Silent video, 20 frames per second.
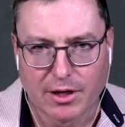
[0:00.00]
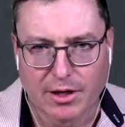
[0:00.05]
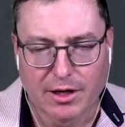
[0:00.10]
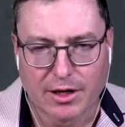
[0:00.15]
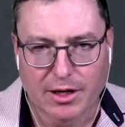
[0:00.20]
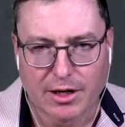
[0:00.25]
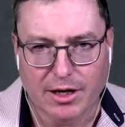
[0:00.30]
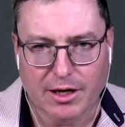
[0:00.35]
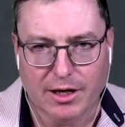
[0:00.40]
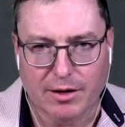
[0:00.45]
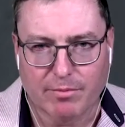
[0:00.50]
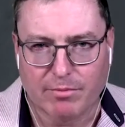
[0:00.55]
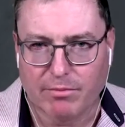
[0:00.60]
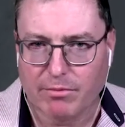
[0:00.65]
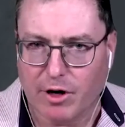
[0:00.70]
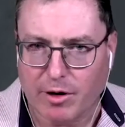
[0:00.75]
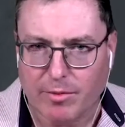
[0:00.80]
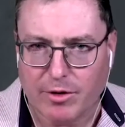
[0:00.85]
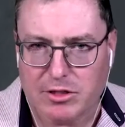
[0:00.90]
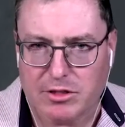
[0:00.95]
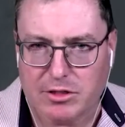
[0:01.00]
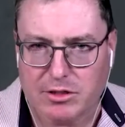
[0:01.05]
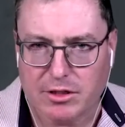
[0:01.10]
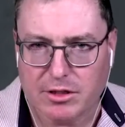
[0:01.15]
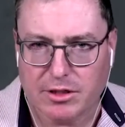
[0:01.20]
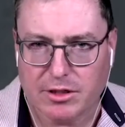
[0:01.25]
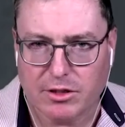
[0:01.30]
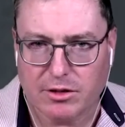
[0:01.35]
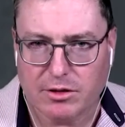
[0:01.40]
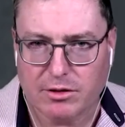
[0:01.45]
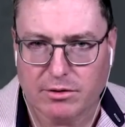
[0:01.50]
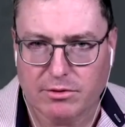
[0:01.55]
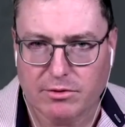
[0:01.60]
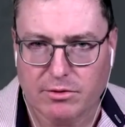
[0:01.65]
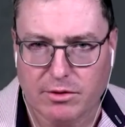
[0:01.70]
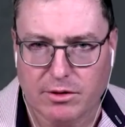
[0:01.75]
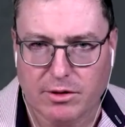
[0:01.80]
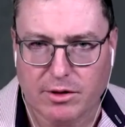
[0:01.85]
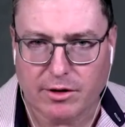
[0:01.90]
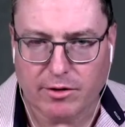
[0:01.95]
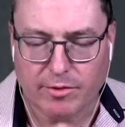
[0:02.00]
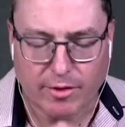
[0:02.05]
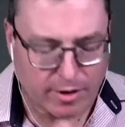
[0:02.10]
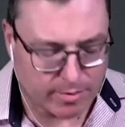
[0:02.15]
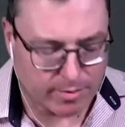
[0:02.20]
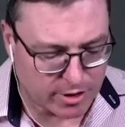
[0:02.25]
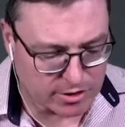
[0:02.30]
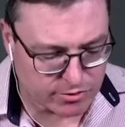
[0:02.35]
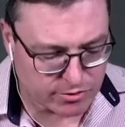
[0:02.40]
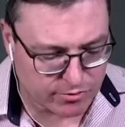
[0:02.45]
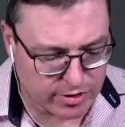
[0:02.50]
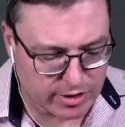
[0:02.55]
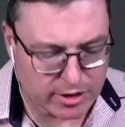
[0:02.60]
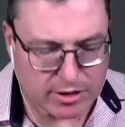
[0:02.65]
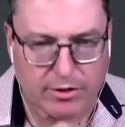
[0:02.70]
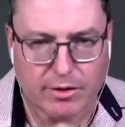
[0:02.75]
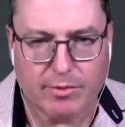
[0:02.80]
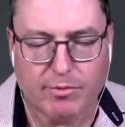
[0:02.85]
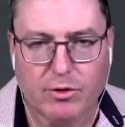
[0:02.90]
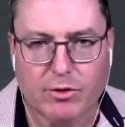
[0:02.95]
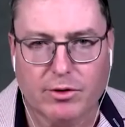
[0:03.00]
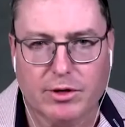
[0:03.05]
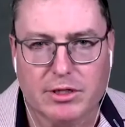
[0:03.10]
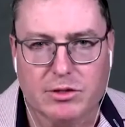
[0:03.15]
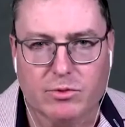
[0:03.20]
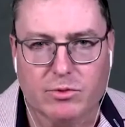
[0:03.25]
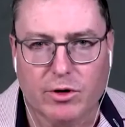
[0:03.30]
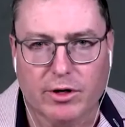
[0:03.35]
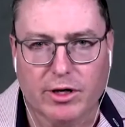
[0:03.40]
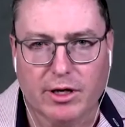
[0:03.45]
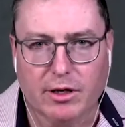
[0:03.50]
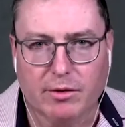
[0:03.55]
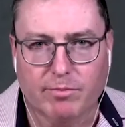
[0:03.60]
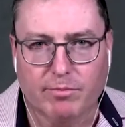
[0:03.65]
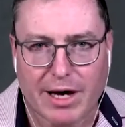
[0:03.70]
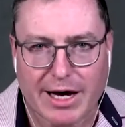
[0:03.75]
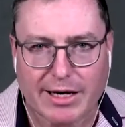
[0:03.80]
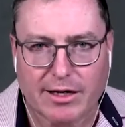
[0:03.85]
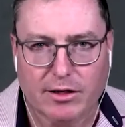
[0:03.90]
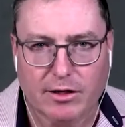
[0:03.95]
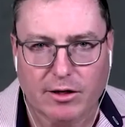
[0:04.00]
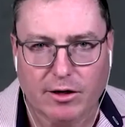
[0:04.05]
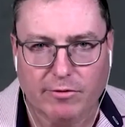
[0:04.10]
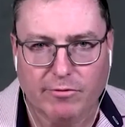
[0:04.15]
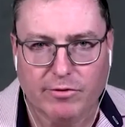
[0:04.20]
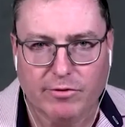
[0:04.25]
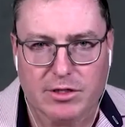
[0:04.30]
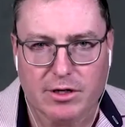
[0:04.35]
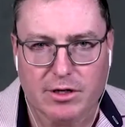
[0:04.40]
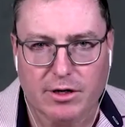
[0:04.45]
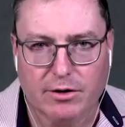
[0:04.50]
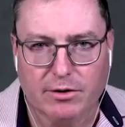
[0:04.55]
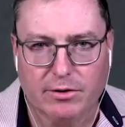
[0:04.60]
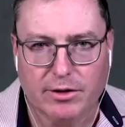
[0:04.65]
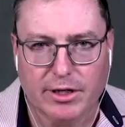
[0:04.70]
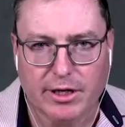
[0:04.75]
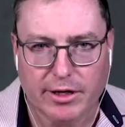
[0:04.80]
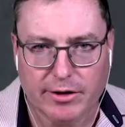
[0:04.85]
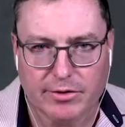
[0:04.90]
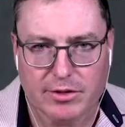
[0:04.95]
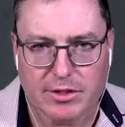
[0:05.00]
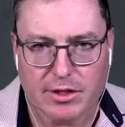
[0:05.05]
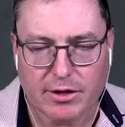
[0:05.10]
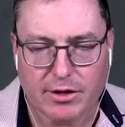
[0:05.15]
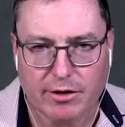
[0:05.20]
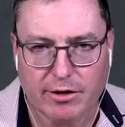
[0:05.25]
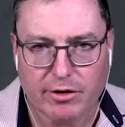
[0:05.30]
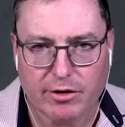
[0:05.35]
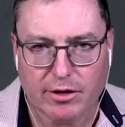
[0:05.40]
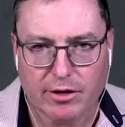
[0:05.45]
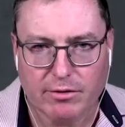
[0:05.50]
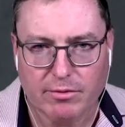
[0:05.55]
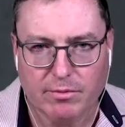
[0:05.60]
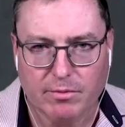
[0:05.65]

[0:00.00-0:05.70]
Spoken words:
Are most Ricoh employees working back at the office now here in South Africa?